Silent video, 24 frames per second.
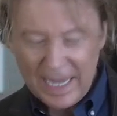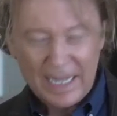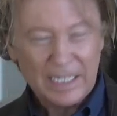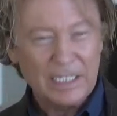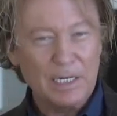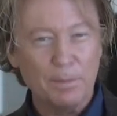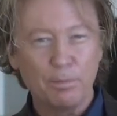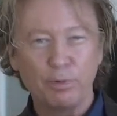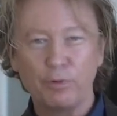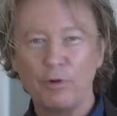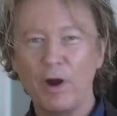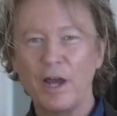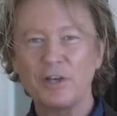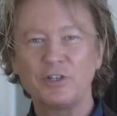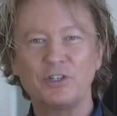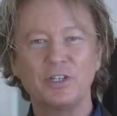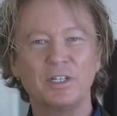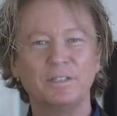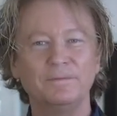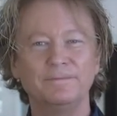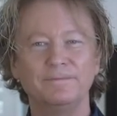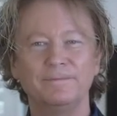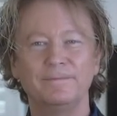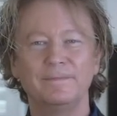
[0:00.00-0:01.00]

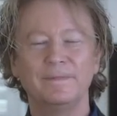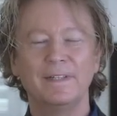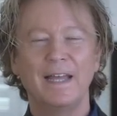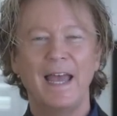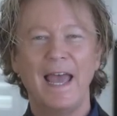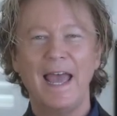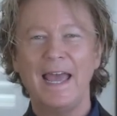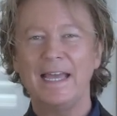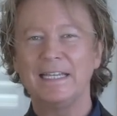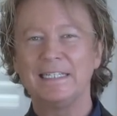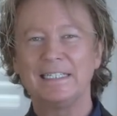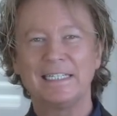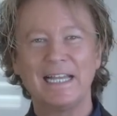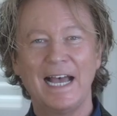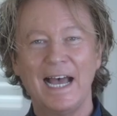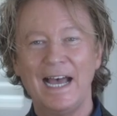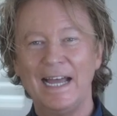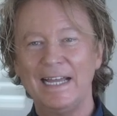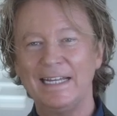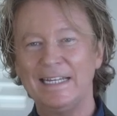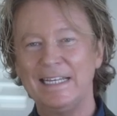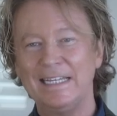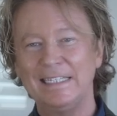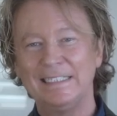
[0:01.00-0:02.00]
Depression,
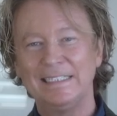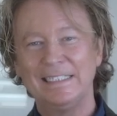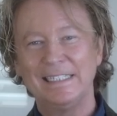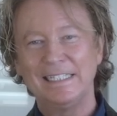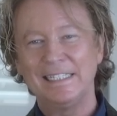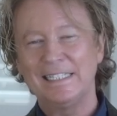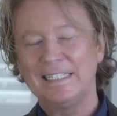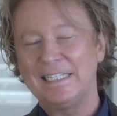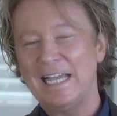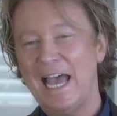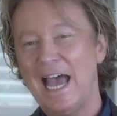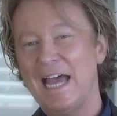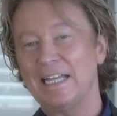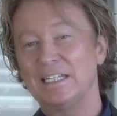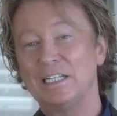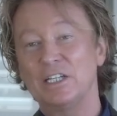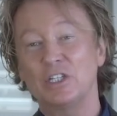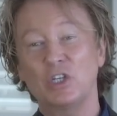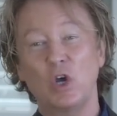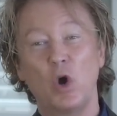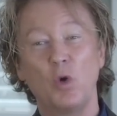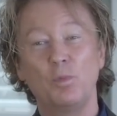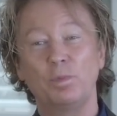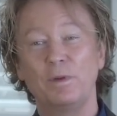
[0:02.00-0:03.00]
anxiety,
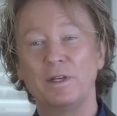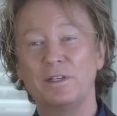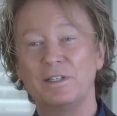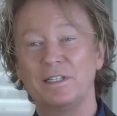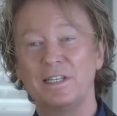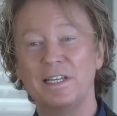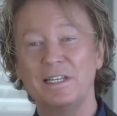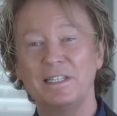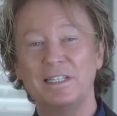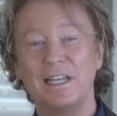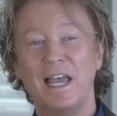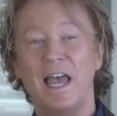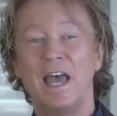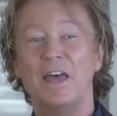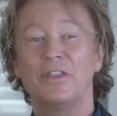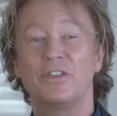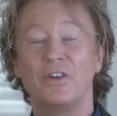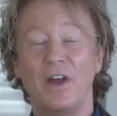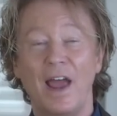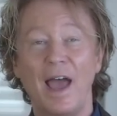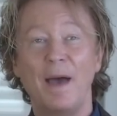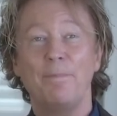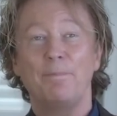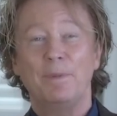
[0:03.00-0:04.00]
sadness, hopelessness,
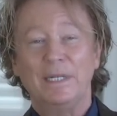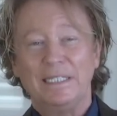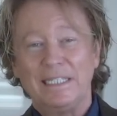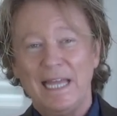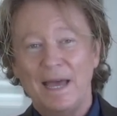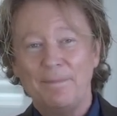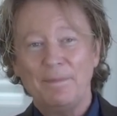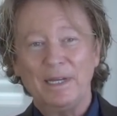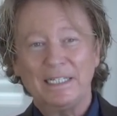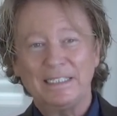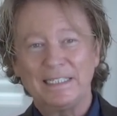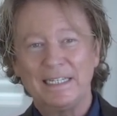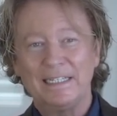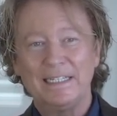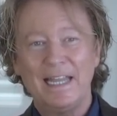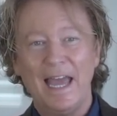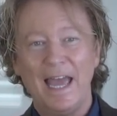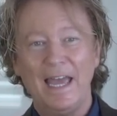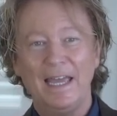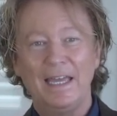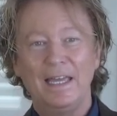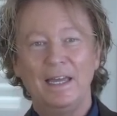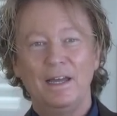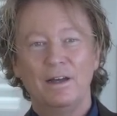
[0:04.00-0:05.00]
they're epidemic
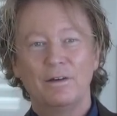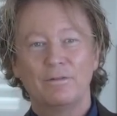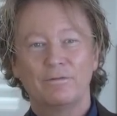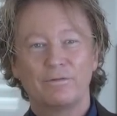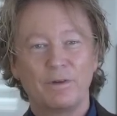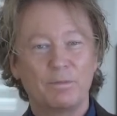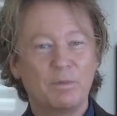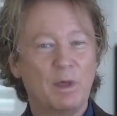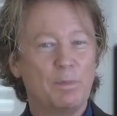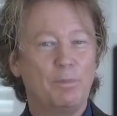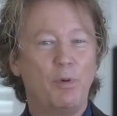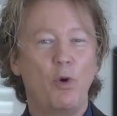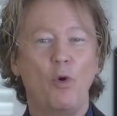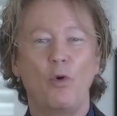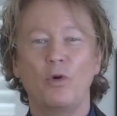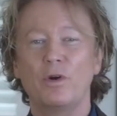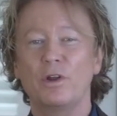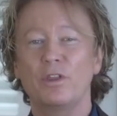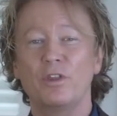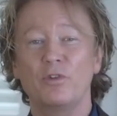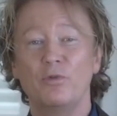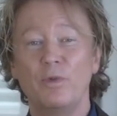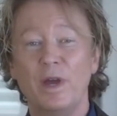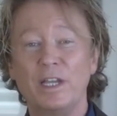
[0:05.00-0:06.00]
today from the poor
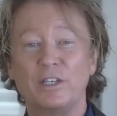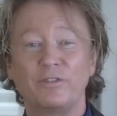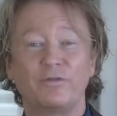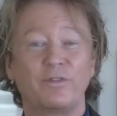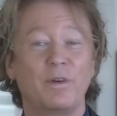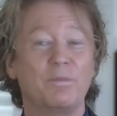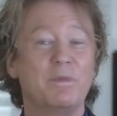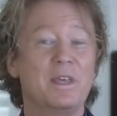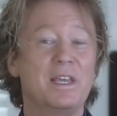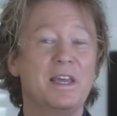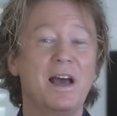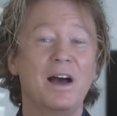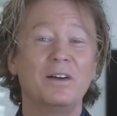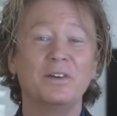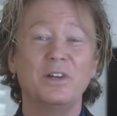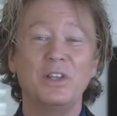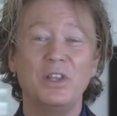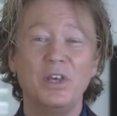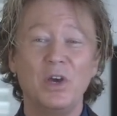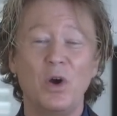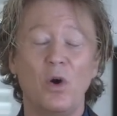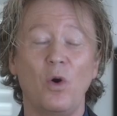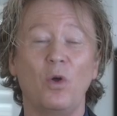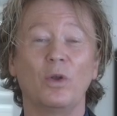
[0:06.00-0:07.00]
to the rich, from the young to
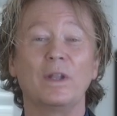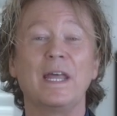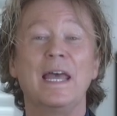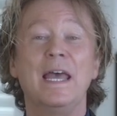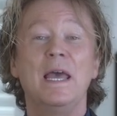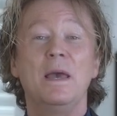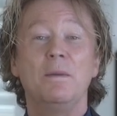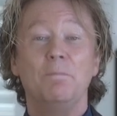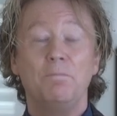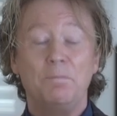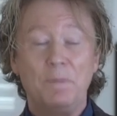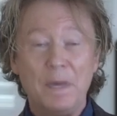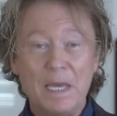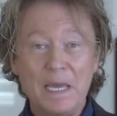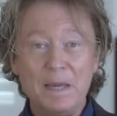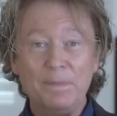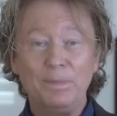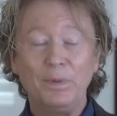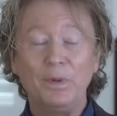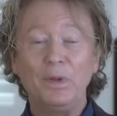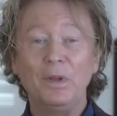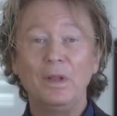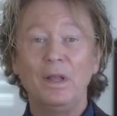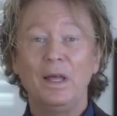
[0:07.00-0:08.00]
the old,
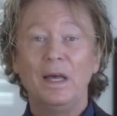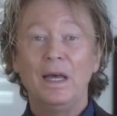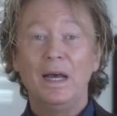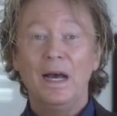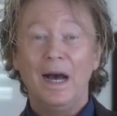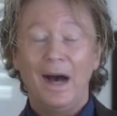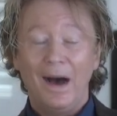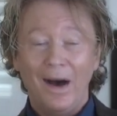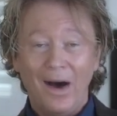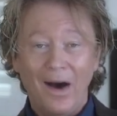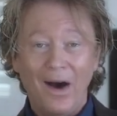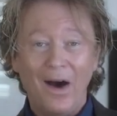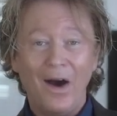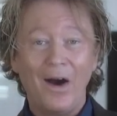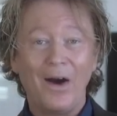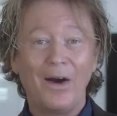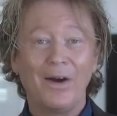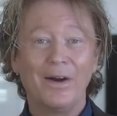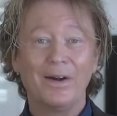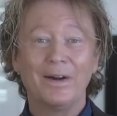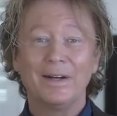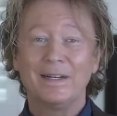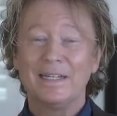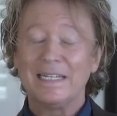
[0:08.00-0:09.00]
people
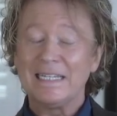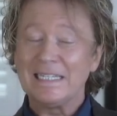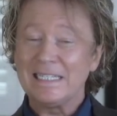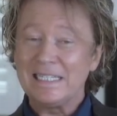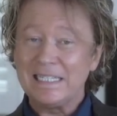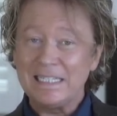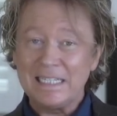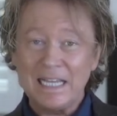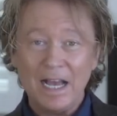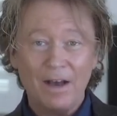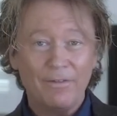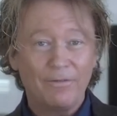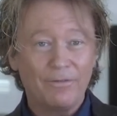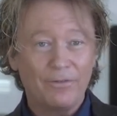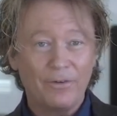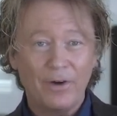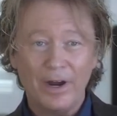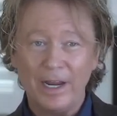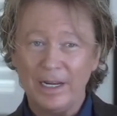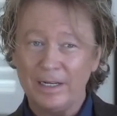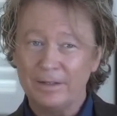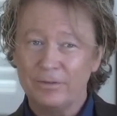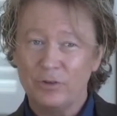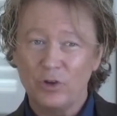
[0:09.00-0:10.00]
are
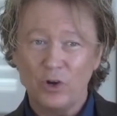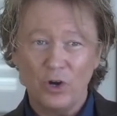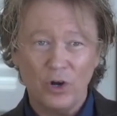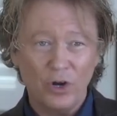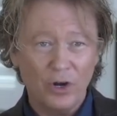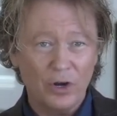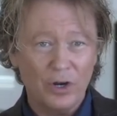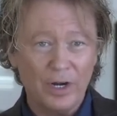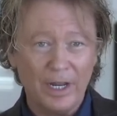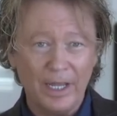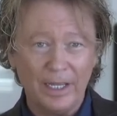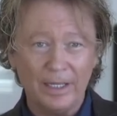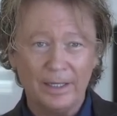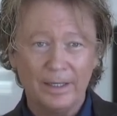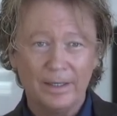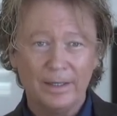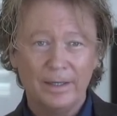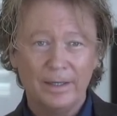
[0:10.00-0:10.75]
suffering. They're hurting.